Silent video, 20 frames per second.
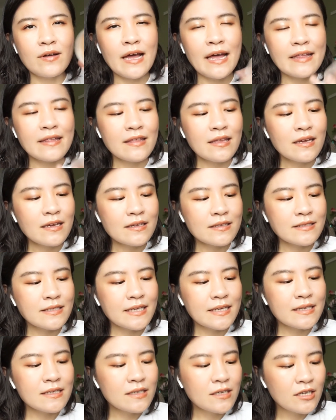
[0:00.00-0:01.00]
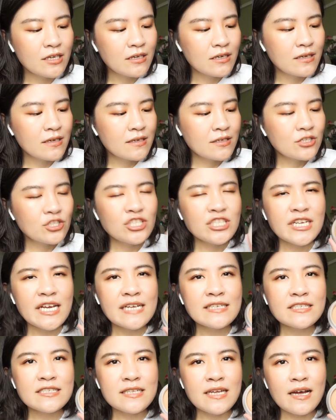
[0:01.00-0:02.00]
I think they
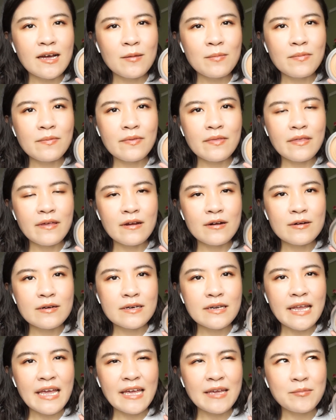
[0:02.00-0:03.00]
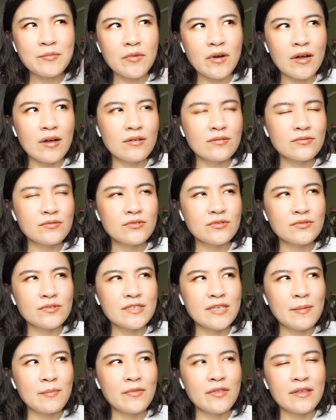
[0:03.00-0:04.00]
changed up their name onto
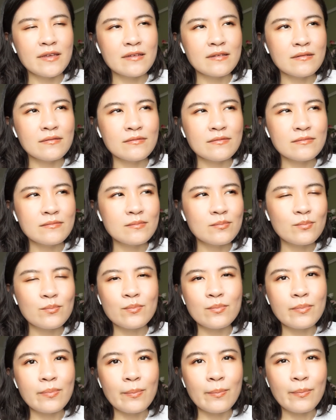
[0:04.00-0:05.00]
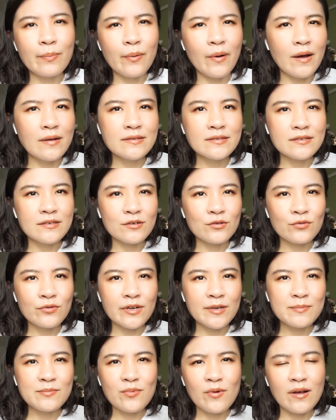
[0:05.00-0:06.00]
something bronzer,
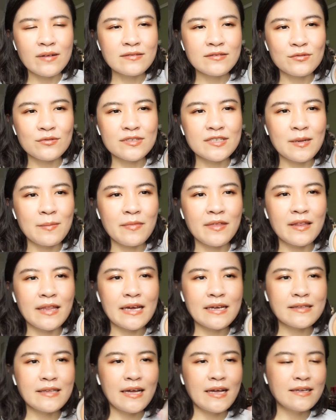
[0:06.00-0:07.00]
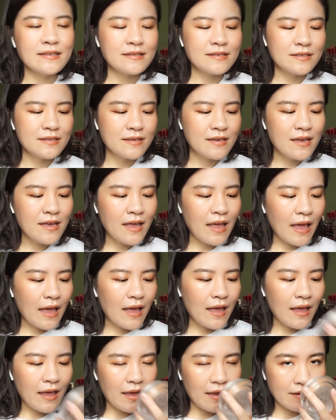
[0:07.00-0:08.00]
cream bronzer or something like that.
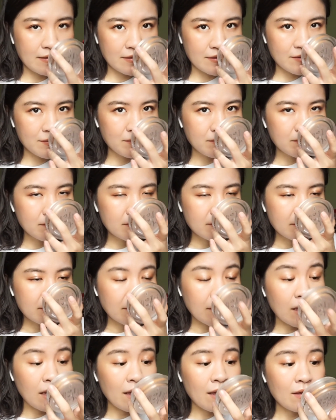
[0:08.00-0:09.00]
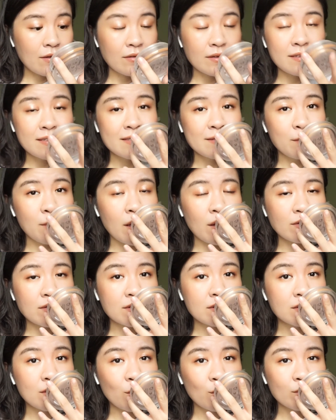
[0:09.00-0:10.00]
And it smells
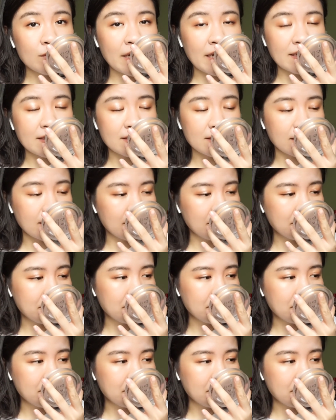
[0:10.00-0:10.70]
so nicely.